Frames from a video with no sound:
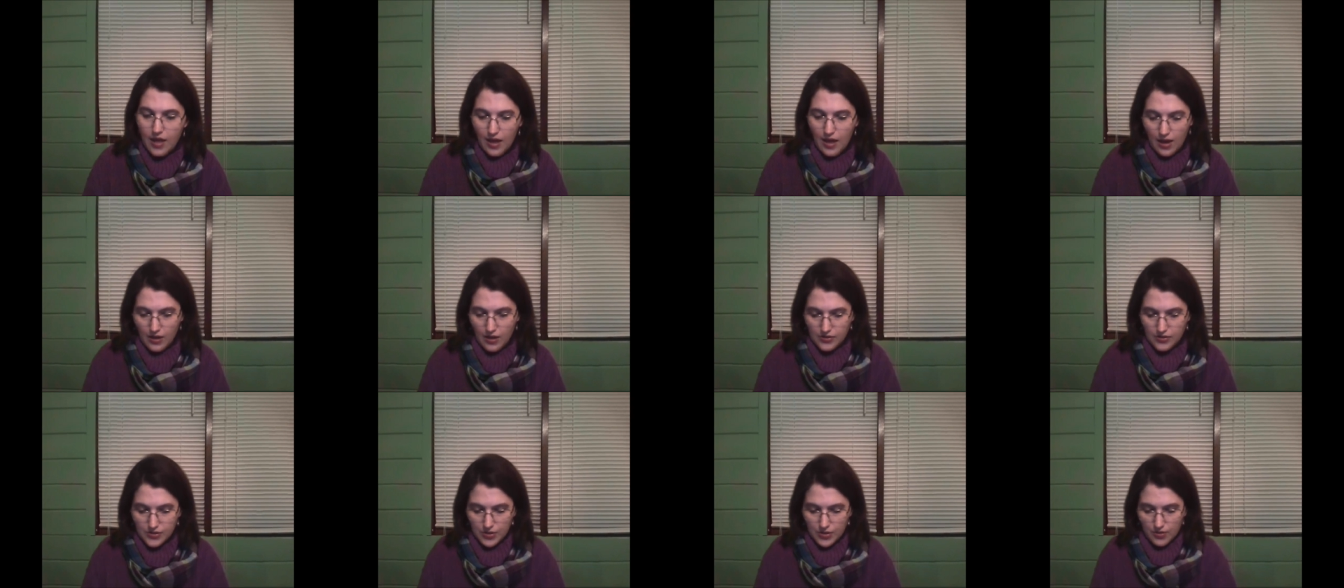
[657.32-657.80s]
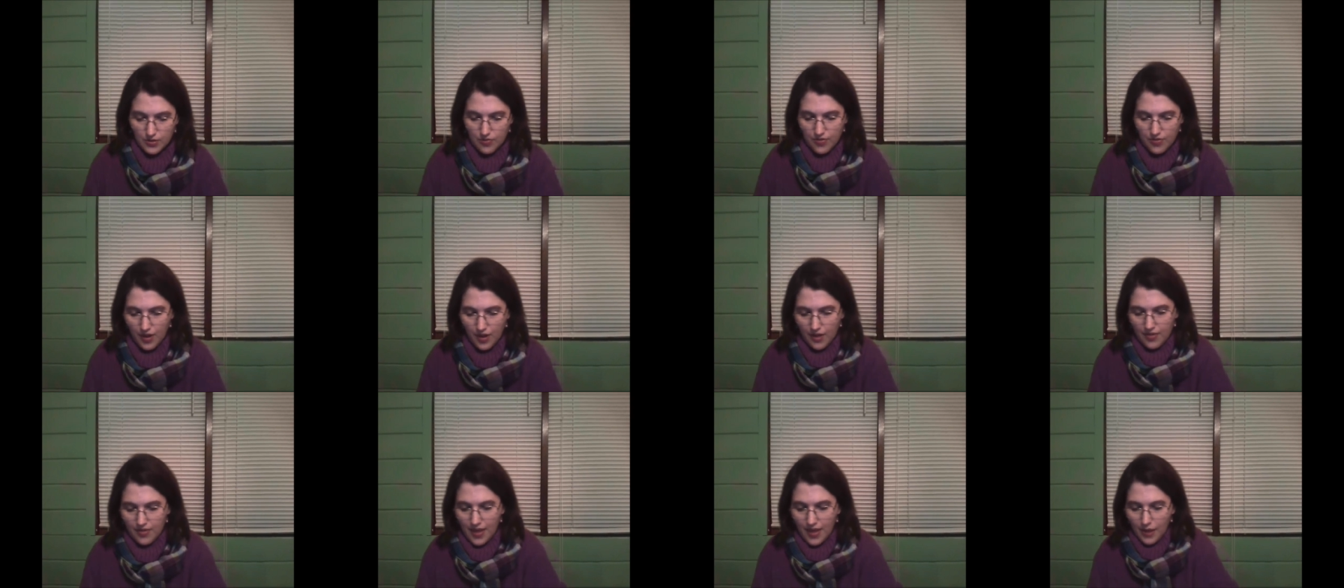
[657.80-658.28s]
I also
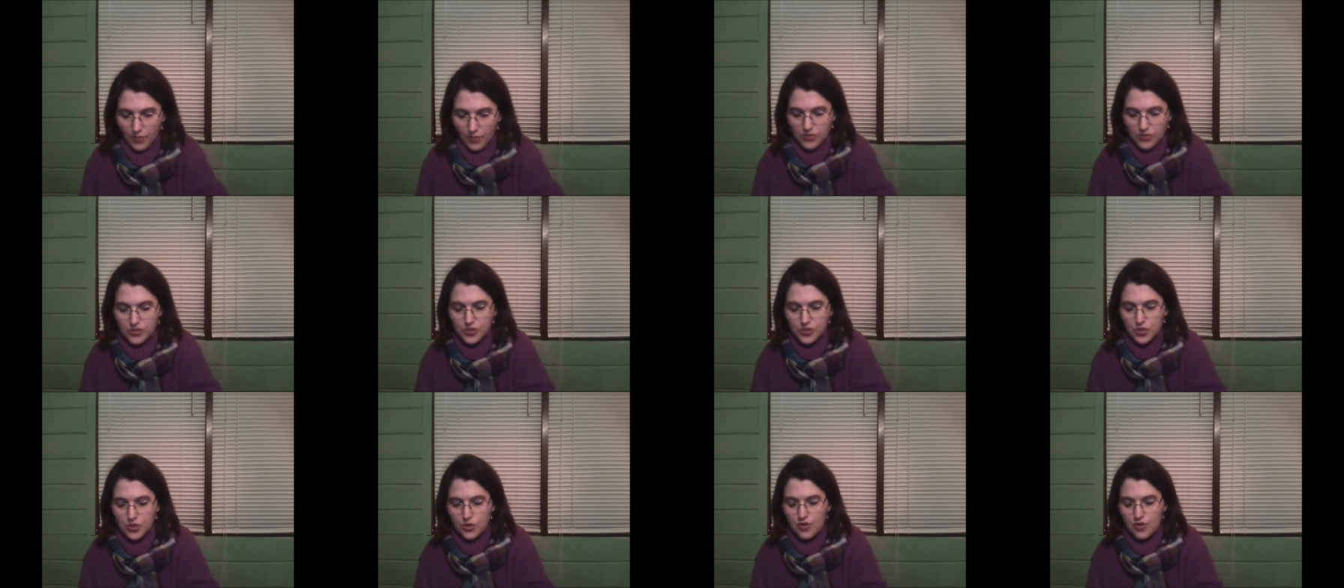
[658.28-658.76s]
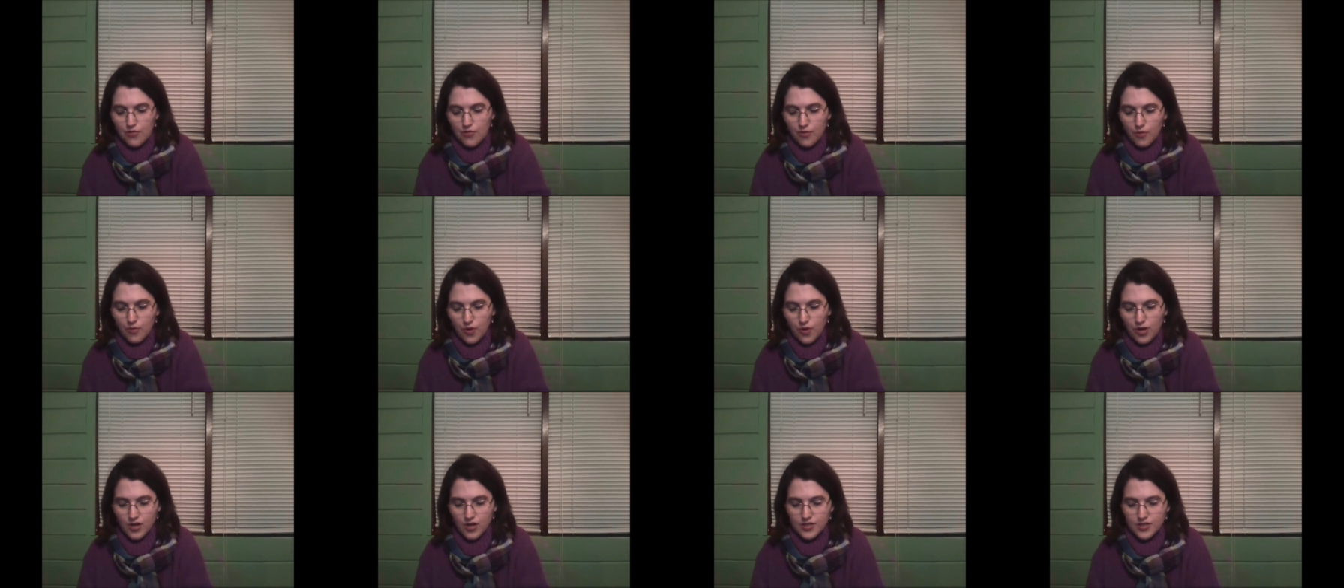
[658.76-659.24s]
thought that was two
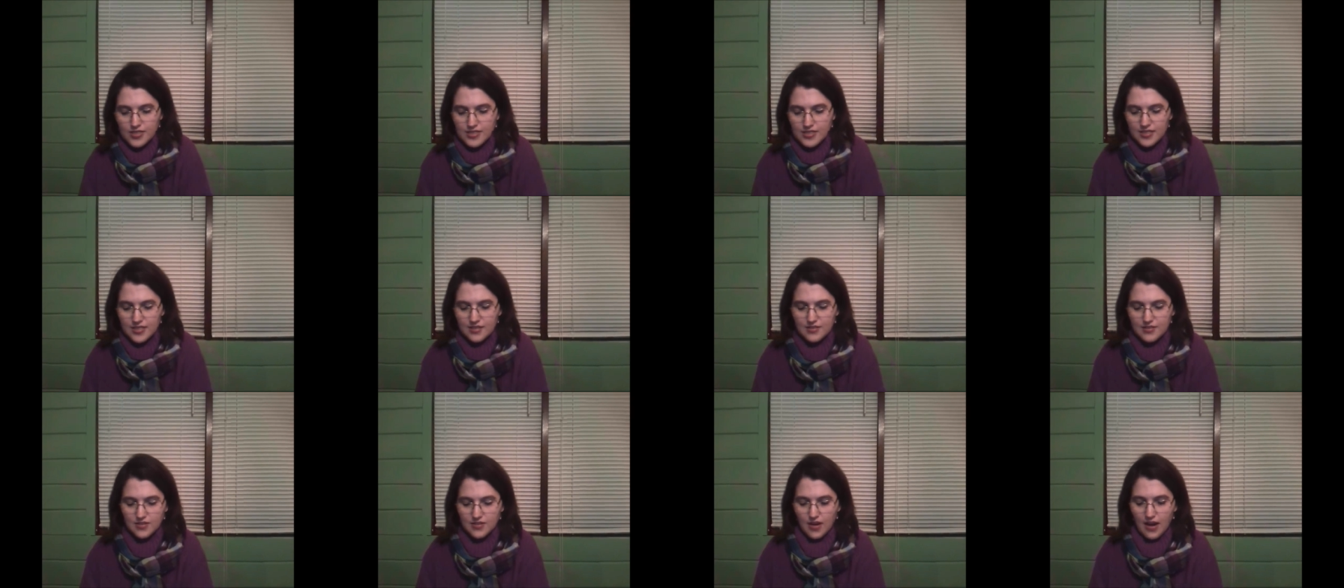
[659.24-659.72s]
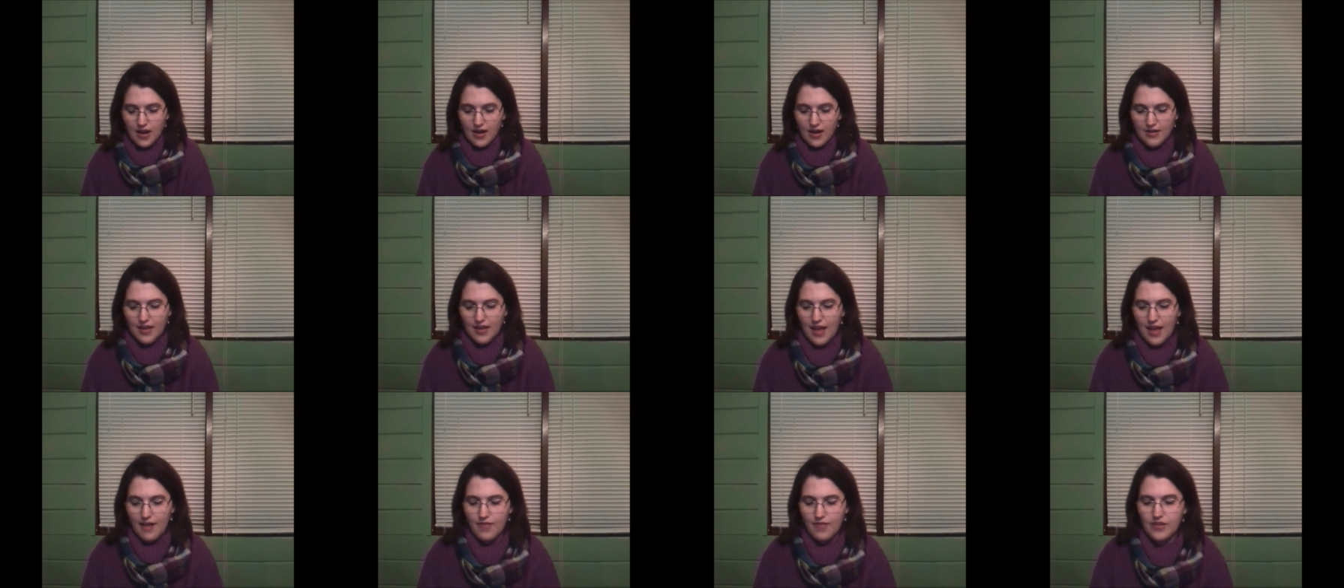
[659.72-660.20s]
different words. Sorry,
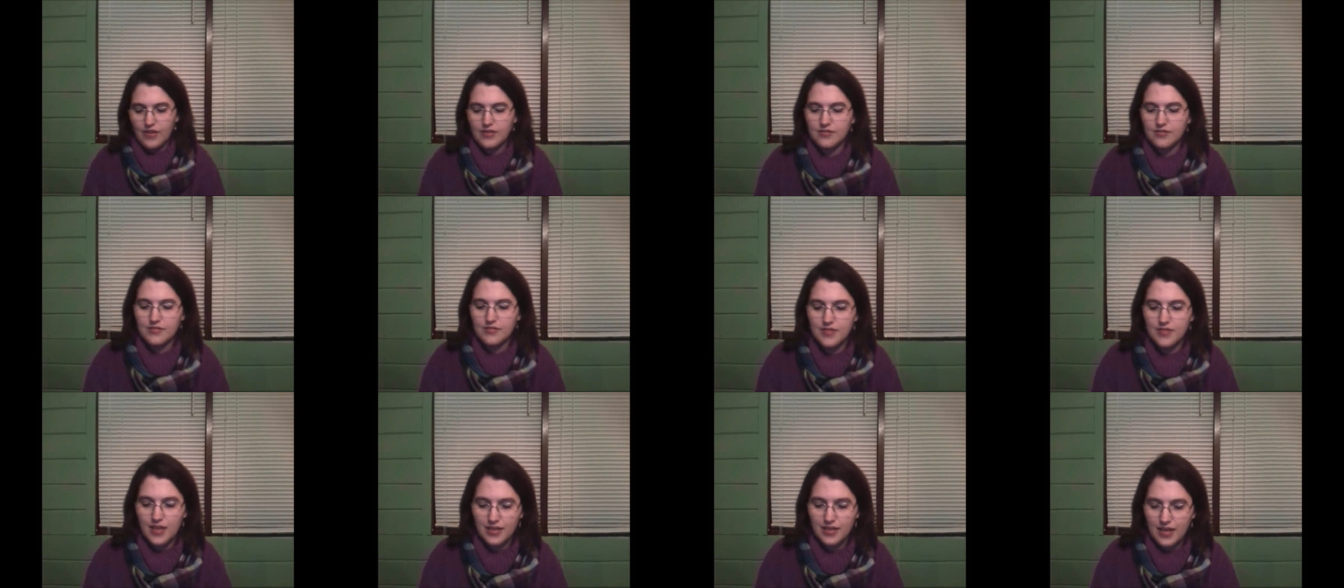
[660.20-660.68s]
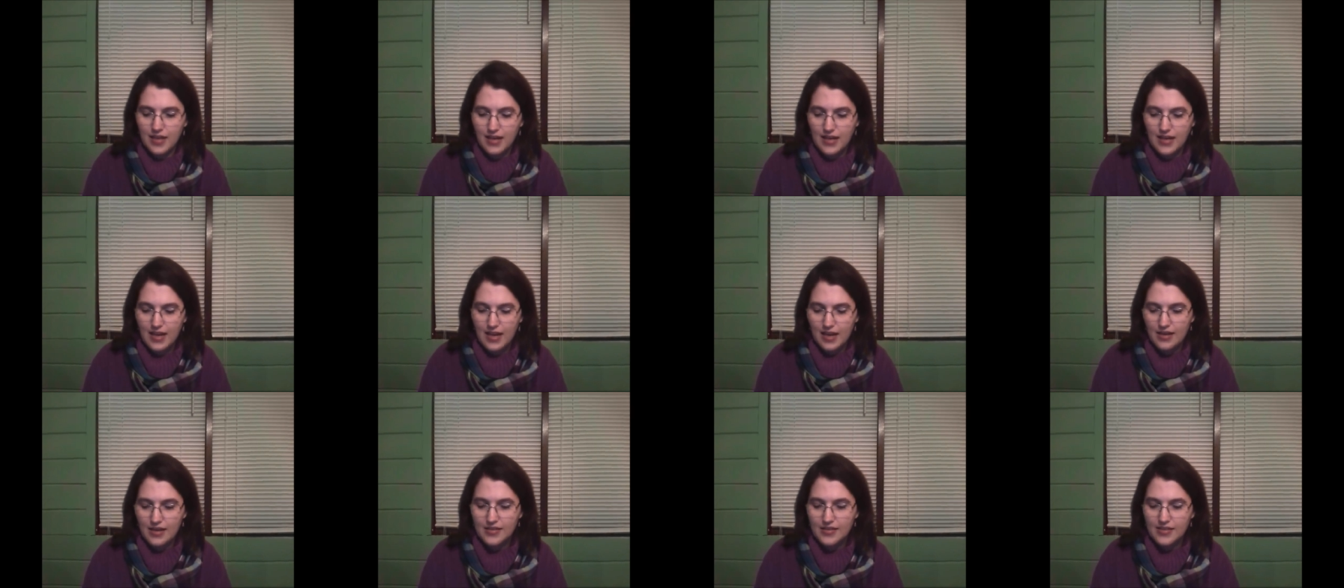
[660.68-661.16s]
I haven't done
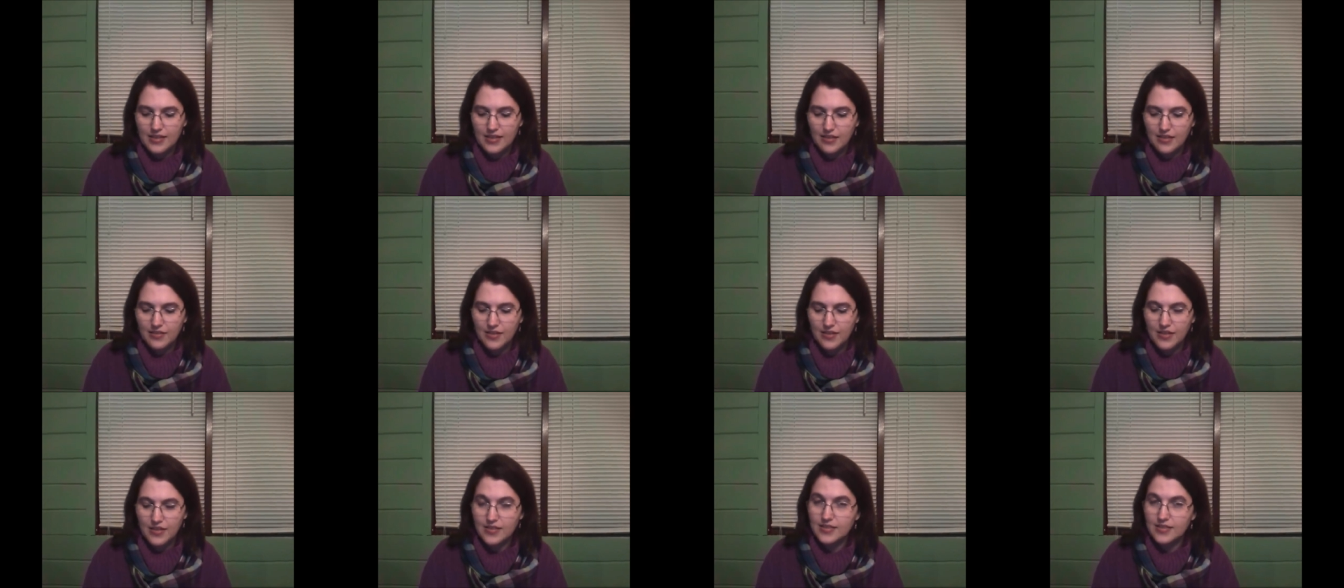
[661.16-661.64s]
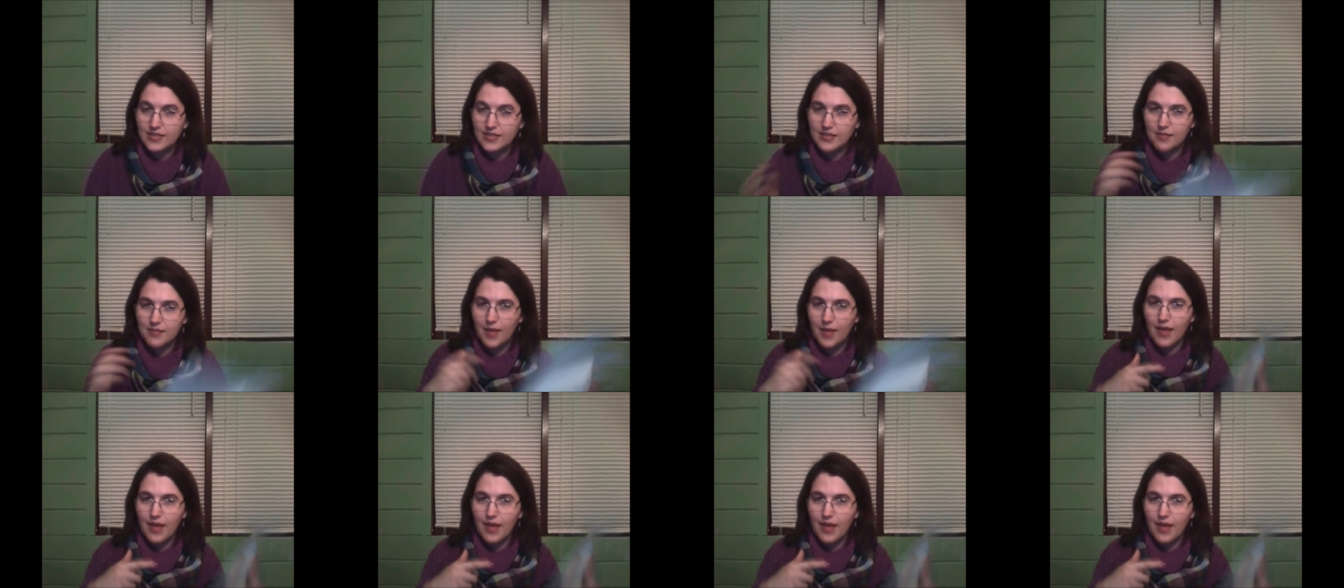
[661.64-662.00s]
any editing on this, and